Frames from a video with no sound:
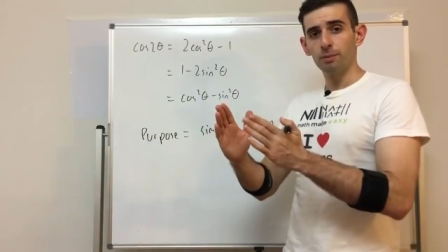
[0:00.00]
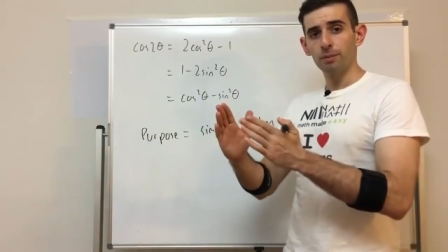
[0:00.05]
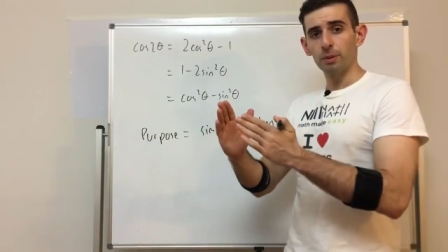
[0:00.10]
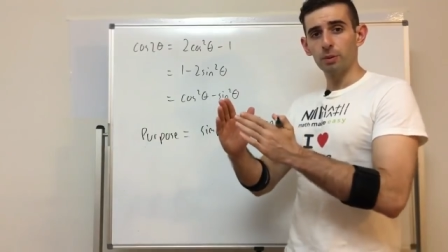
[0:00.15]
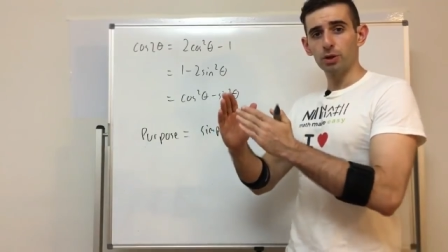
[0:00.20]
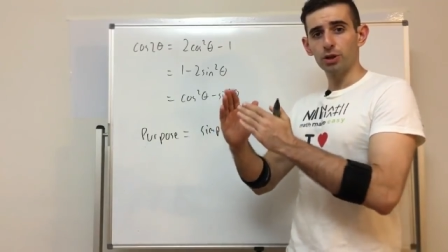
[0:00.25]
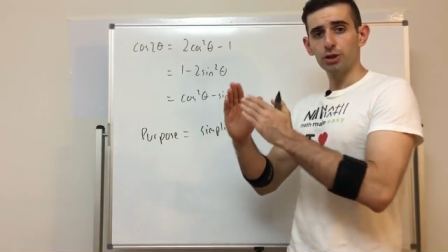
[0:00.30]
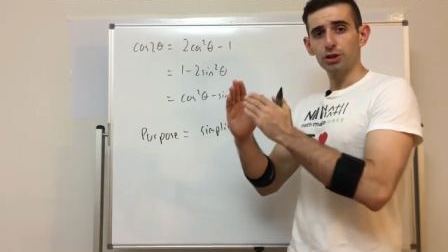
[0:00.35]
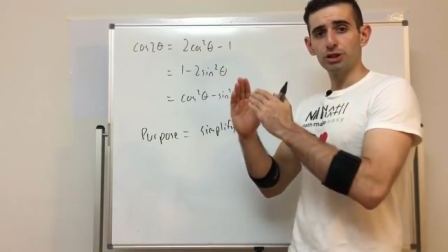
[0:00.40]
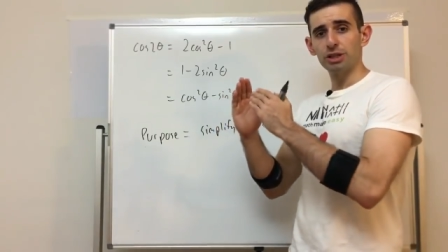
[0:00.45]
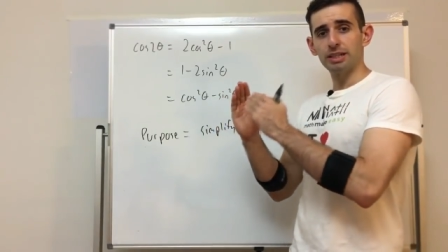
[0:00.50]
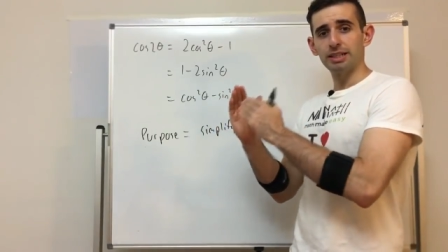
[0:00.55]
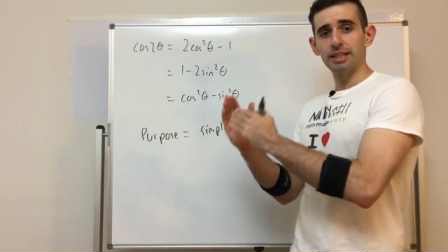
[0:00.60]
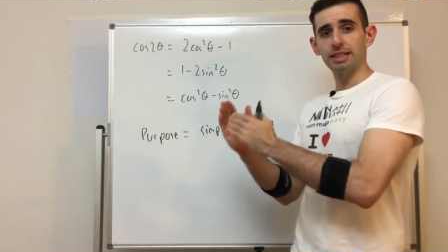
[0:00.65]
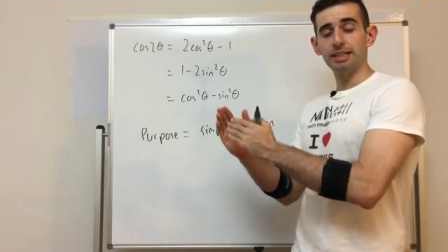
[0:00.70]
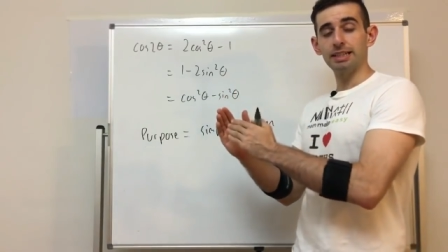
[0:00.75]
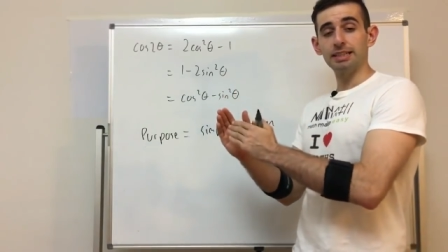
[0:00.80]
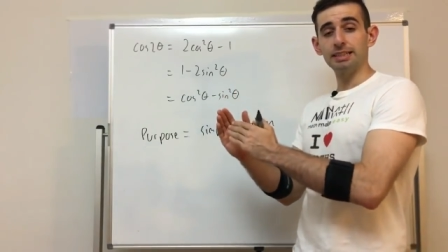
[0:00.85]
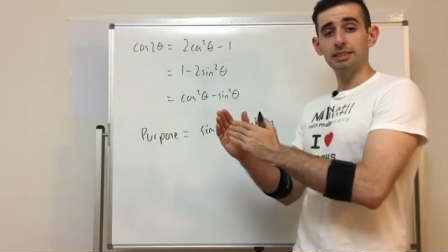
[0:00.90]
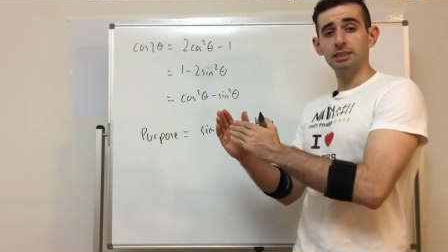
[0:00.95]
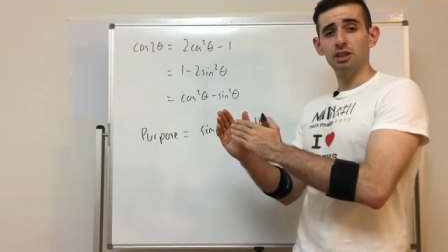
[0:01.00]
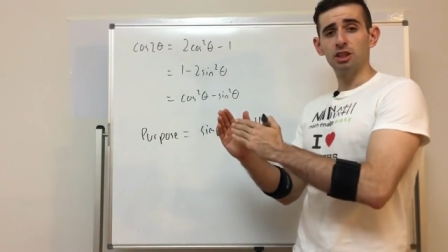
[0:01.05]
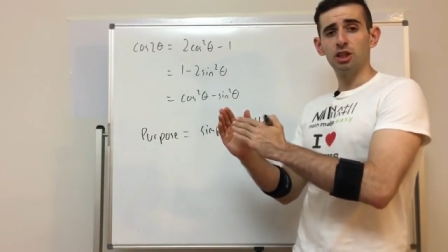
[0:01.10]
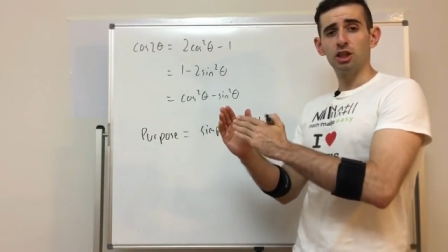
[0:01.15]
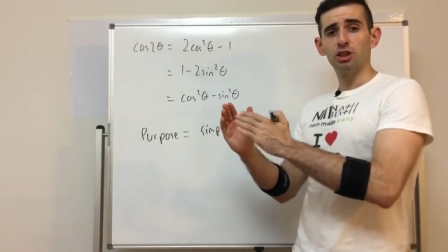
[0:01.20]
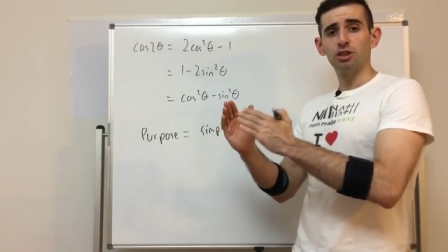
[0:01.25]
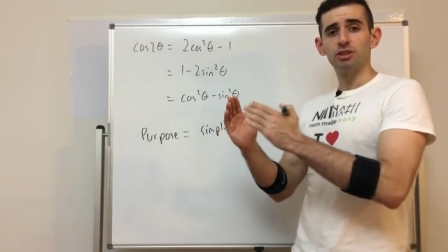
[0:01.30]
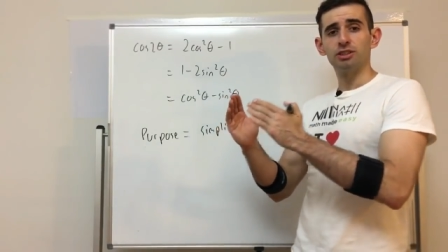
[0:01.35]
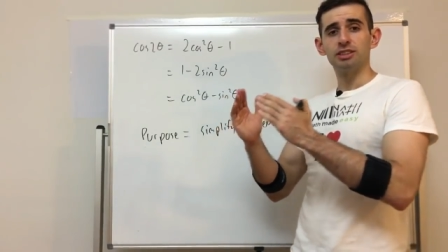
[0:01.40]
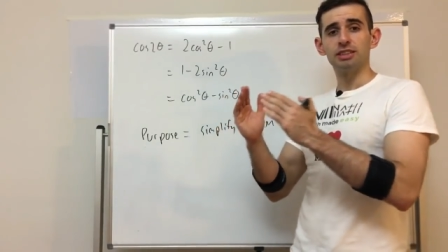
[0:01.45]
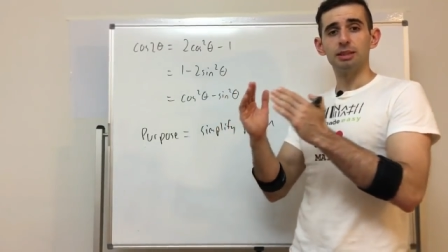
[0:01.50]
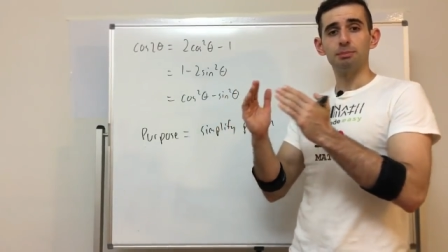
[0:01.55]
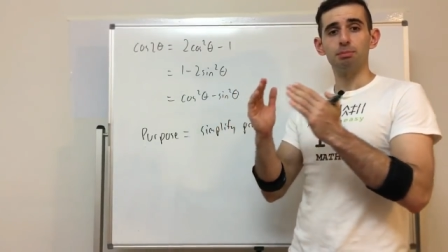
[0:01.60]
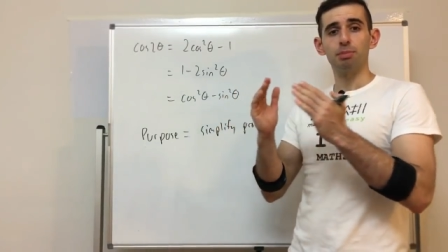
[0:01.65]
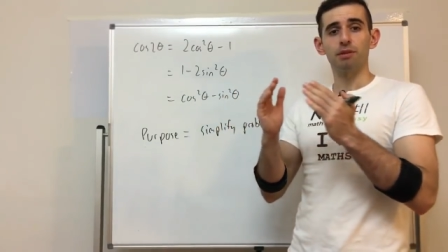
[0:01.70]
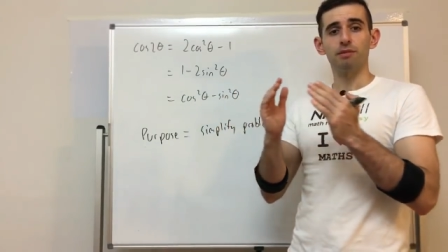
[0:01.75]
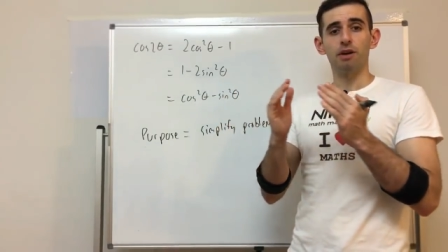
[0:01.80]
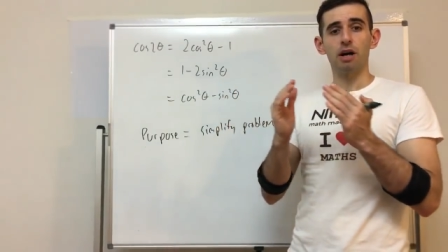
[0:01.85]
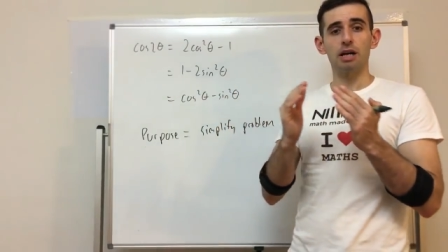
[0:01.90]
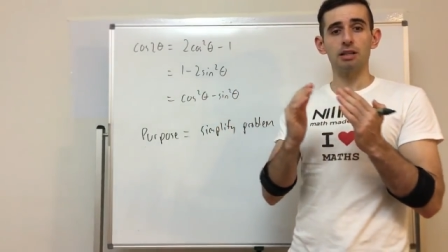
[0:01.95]
we want to use identities to
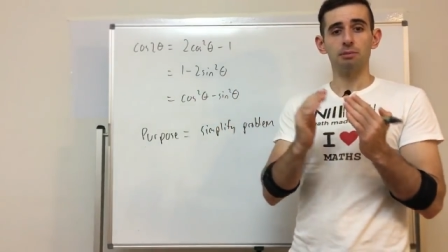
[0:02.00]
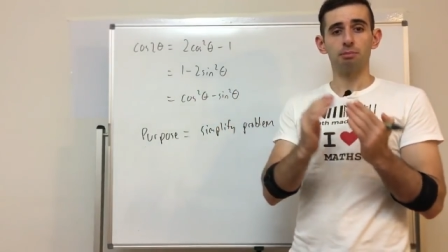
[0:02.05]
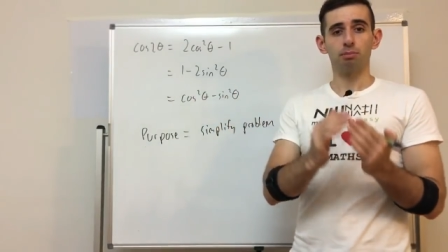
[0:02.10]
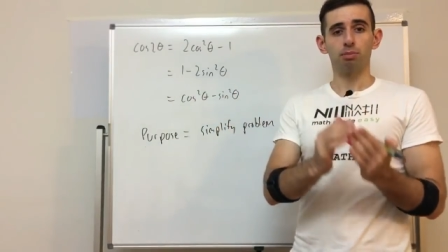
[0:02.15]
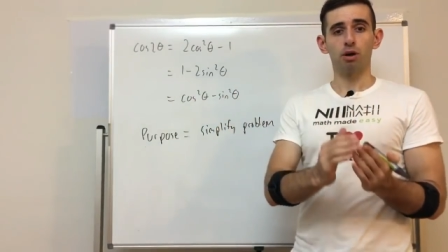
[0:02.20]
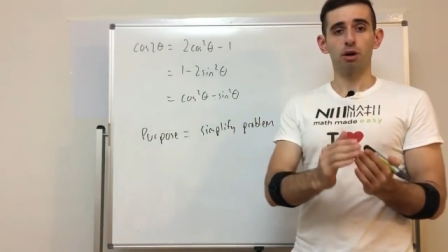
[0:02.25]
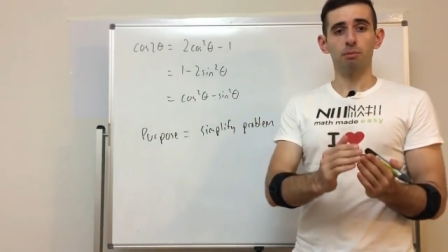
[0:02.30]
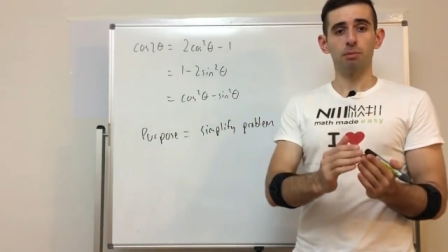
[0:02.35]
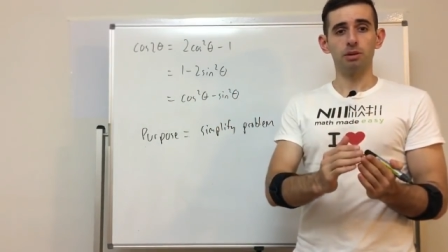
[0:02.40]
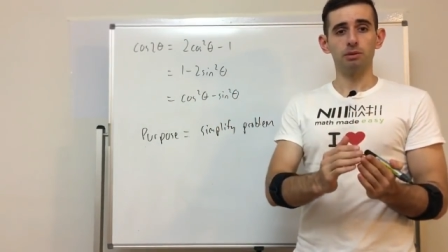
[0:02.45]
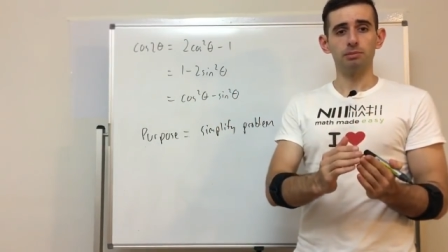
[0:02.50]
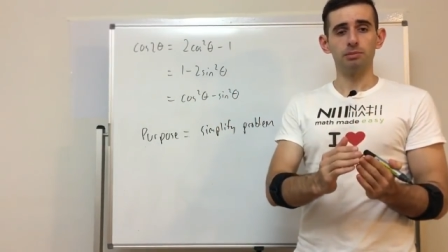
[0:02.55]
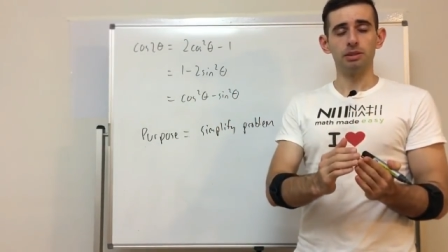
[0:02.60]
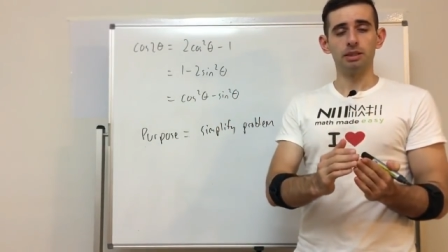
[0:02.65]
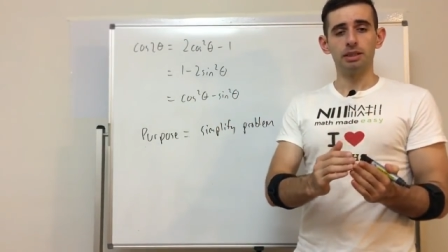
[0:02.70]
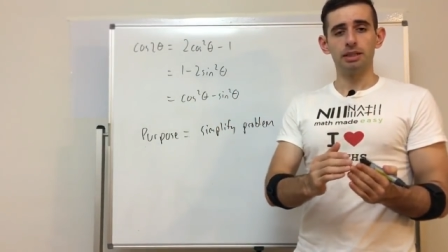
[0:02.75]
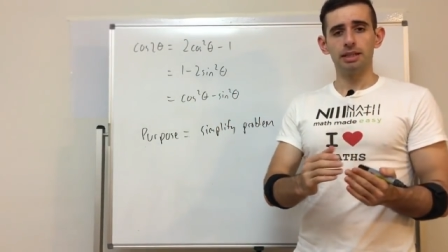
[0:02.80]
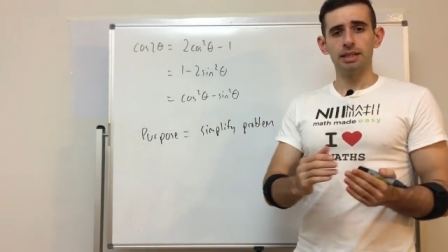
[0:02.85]
simplify the problem.